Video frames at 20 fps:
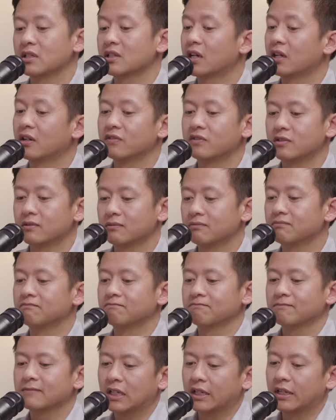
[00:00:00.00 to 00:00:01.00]
kind of,
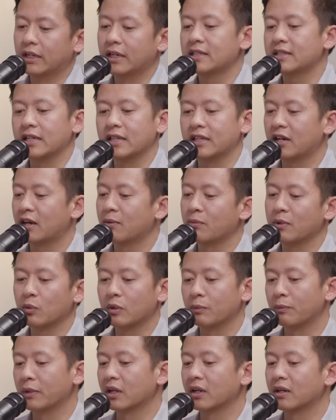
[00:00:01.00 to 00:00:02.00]
let's say, therapy
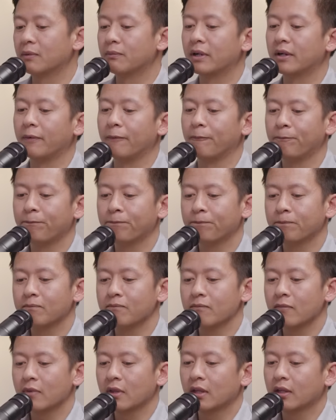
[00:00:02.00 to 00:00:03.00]
will become a
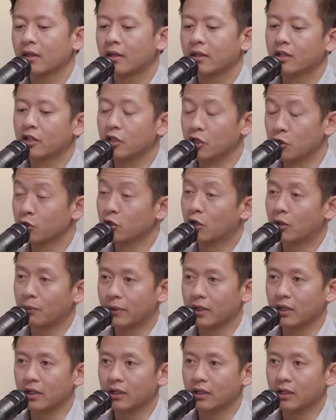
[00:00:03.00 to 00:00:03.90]
new normal.